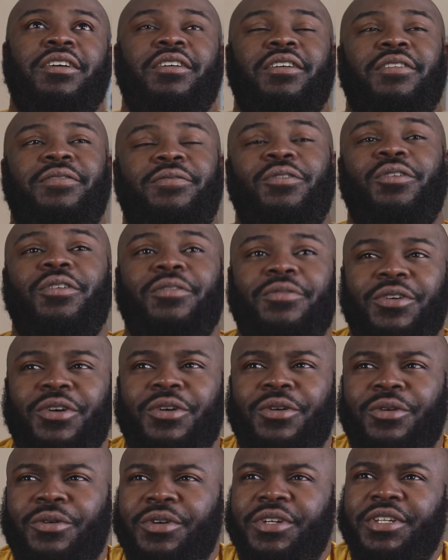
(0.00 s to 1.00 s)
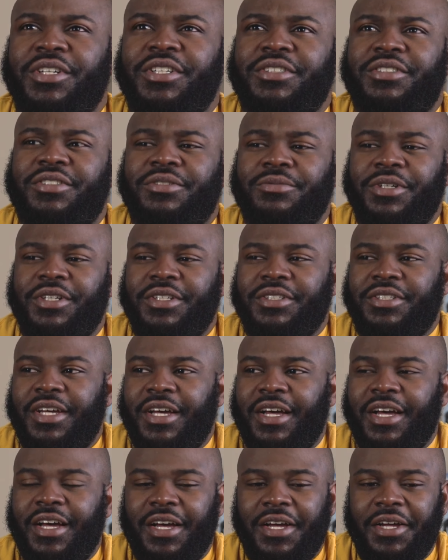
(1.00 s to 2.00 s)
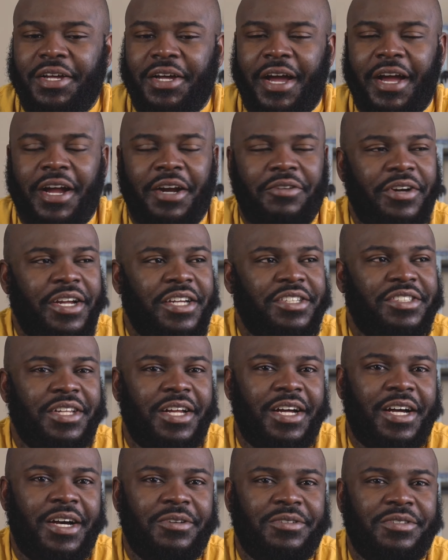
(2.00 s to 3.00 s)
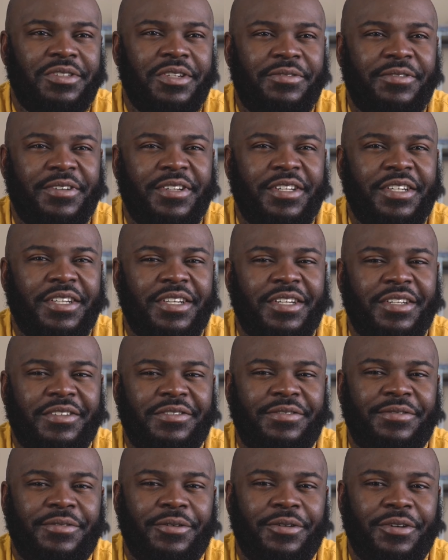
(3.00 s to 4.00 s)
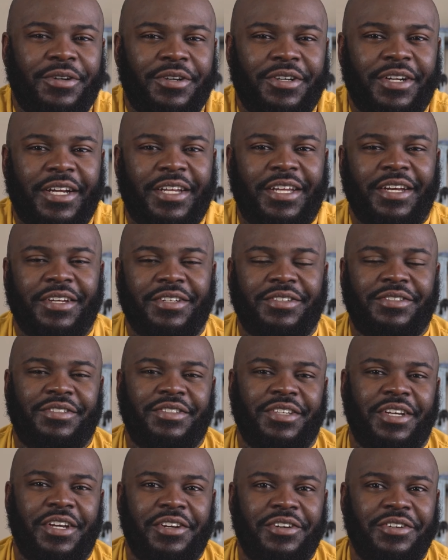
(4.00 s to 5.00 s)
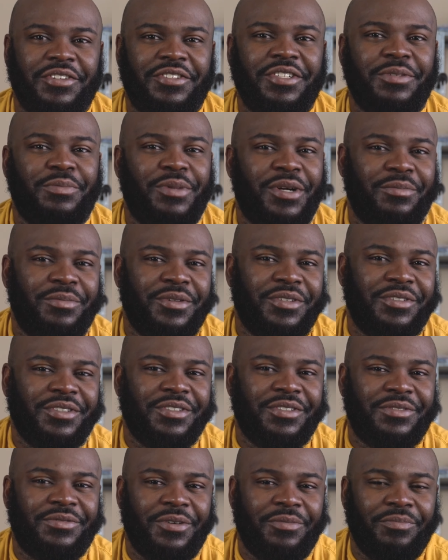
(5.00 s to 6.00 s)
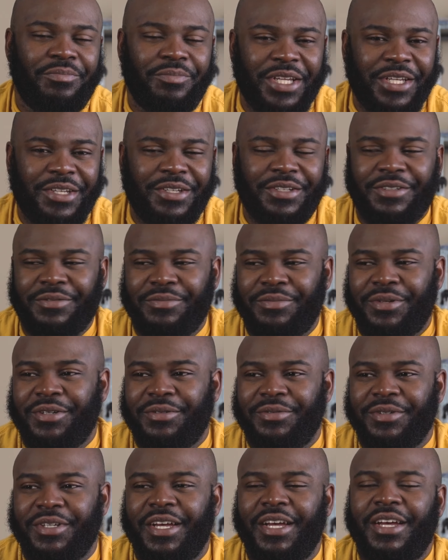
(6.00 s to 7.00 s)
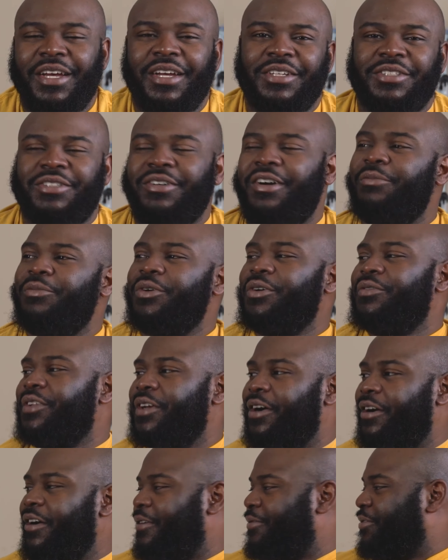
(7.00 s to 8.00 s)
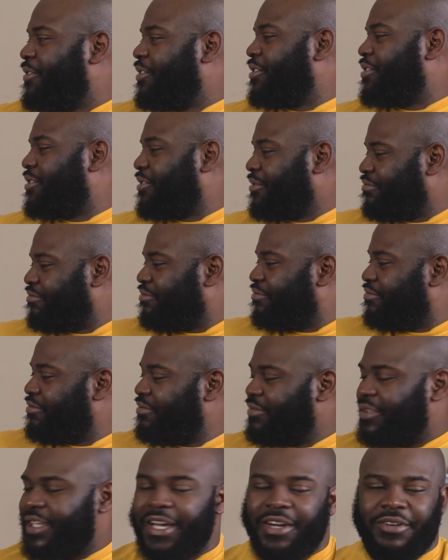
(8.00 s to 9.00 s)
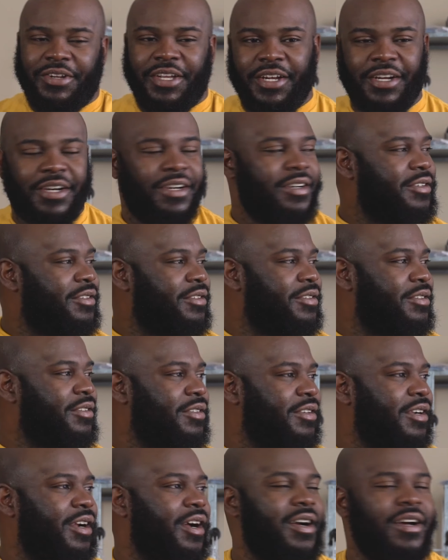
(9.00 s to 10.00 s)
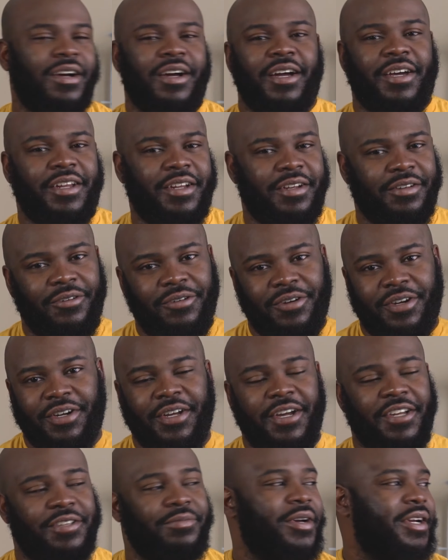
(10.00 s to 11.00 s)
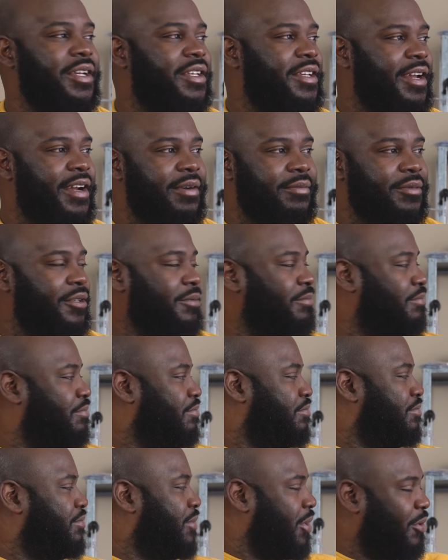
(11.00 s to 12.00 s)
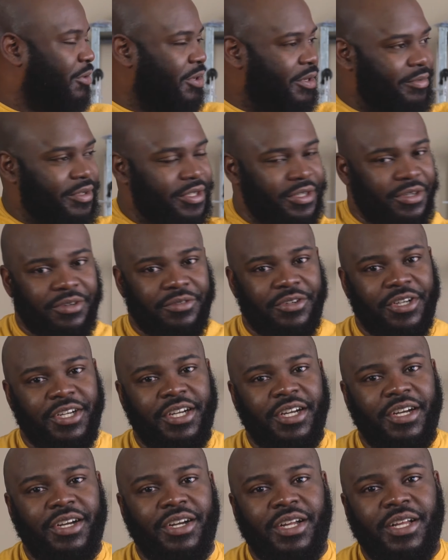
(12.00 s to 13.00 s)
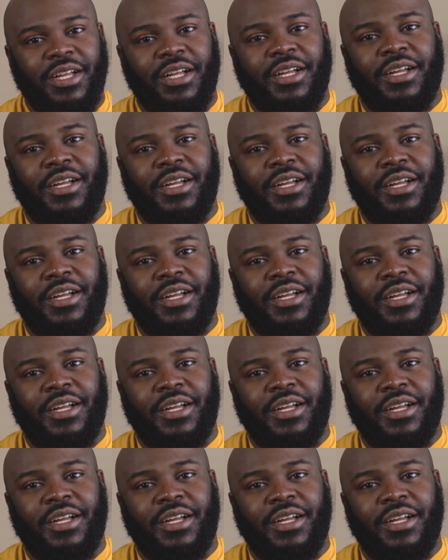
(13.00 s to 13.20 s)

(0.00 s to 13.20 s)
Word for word: Fourth goal is was I arranged the house differently for I guess energy purposes for me. So I moved the office down here. Uh, I gotta organize my camera equipment over here.